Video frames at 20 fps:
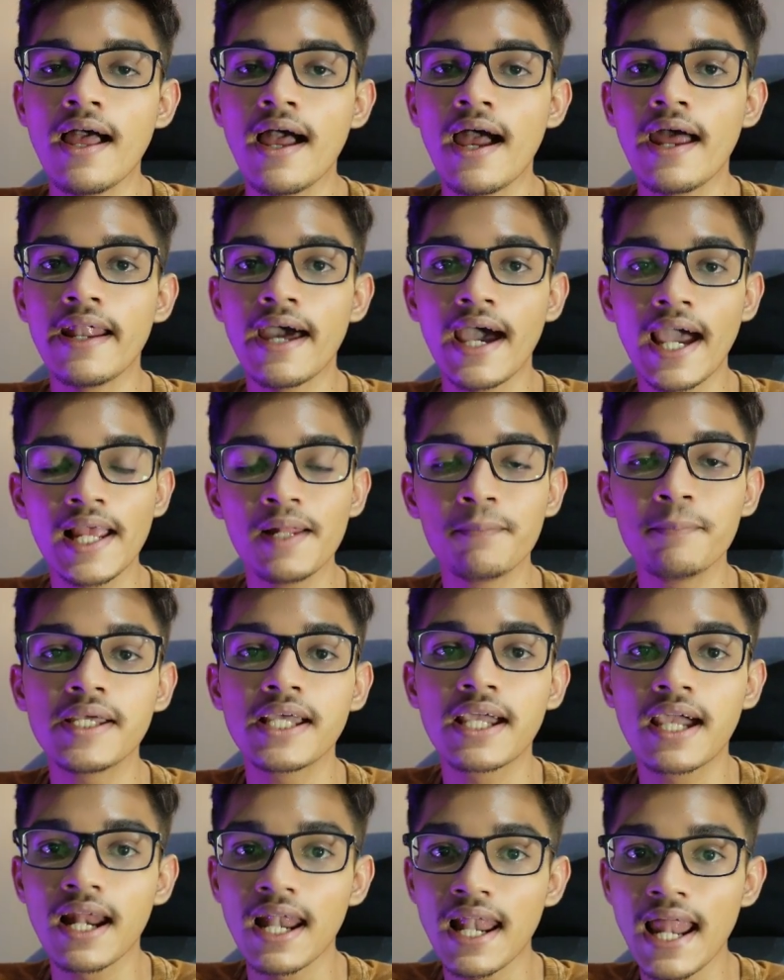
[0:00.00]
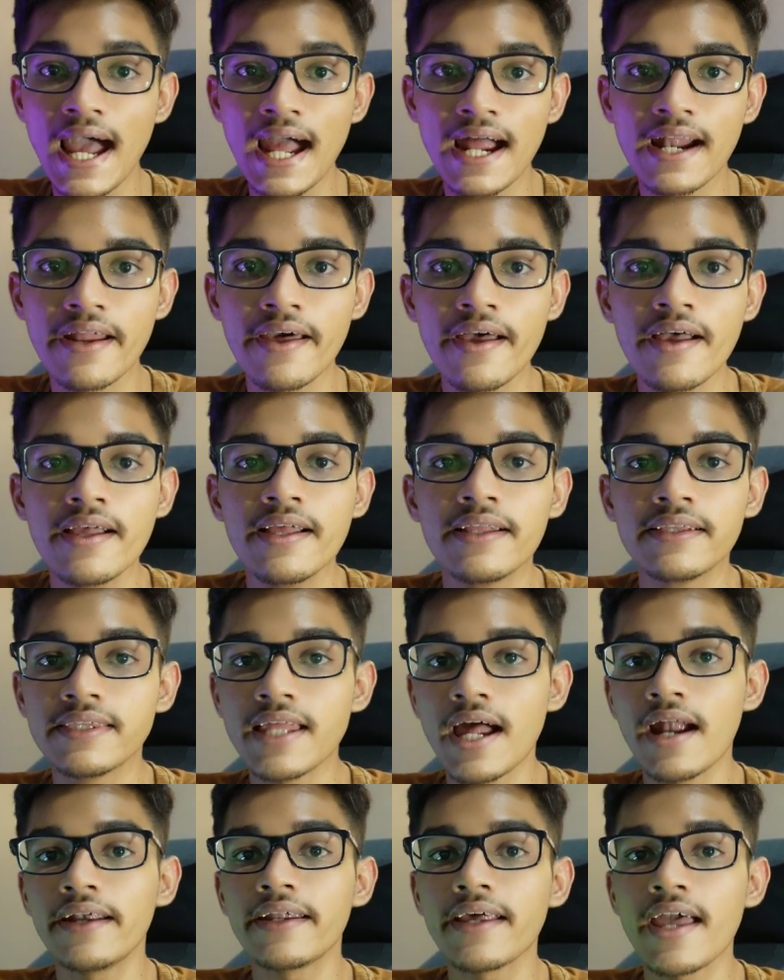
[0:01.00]
and I'll be glad
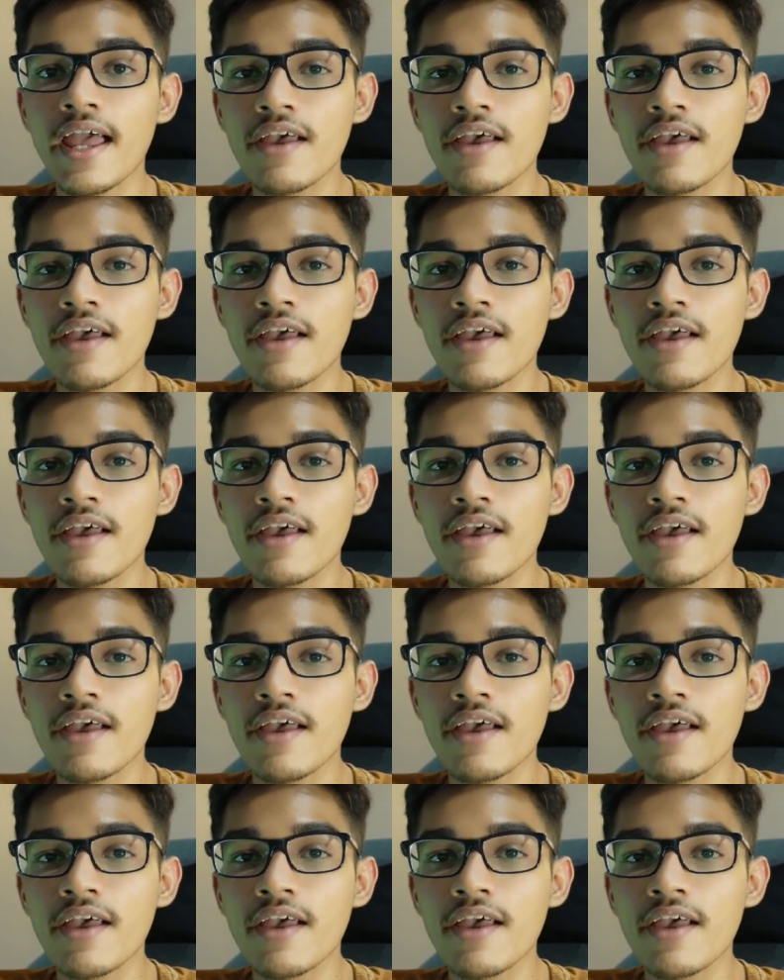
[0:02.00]
that